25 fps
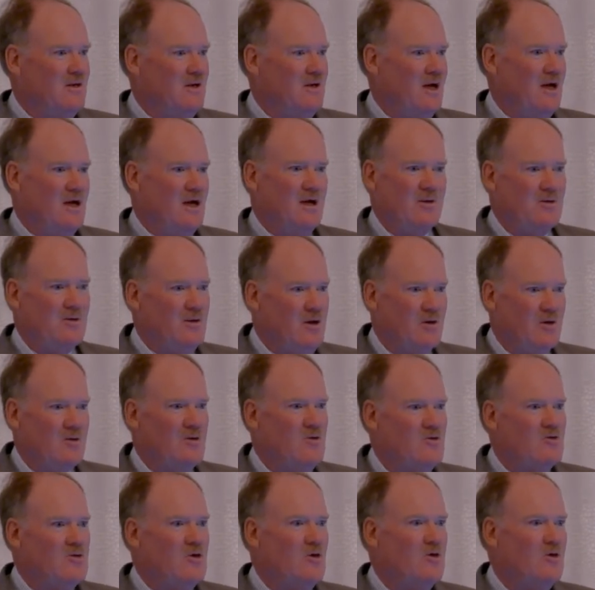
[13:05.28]

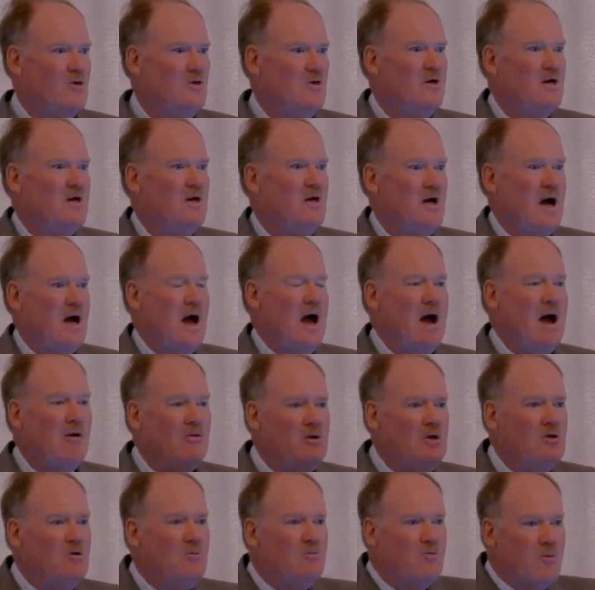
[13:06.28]
And so how
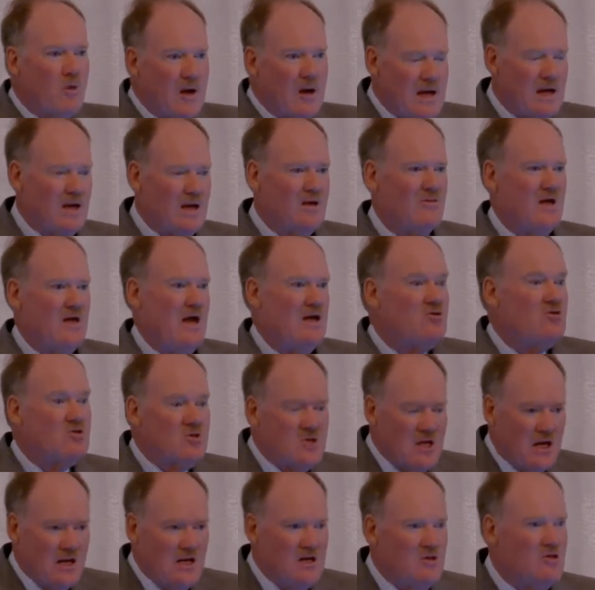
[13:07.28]
do you break that
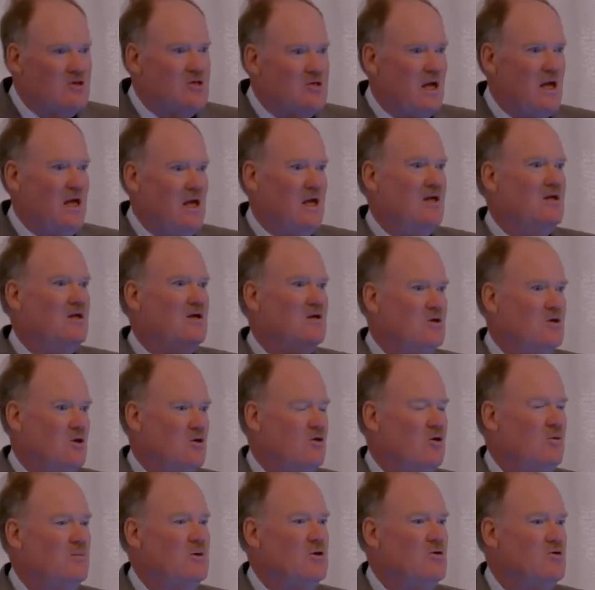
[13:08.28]
steady state, the
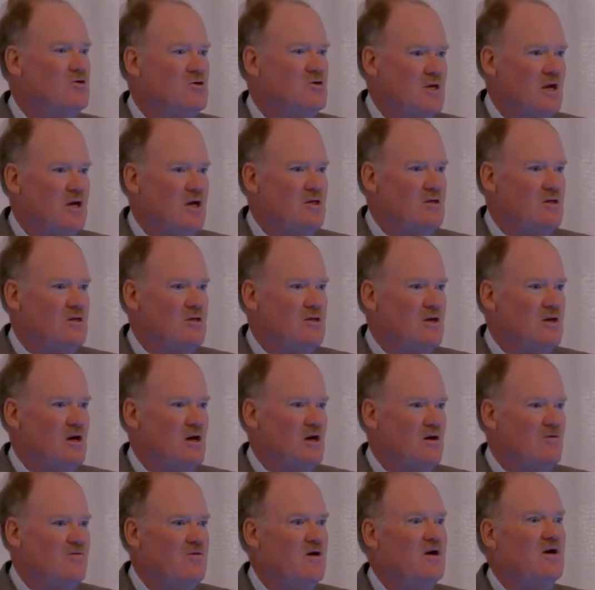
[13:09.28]
homeostasis
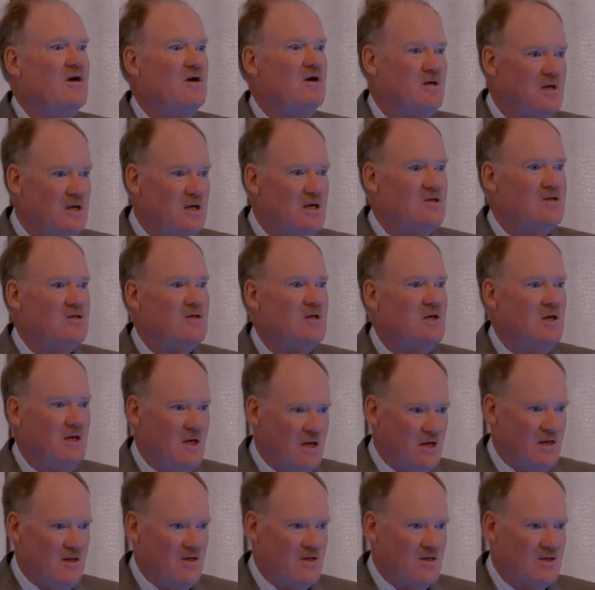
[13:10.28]
of
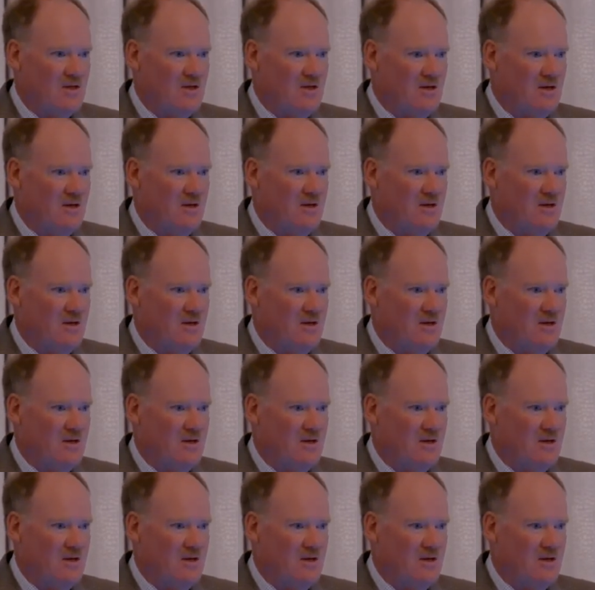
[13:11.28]
dis-ease?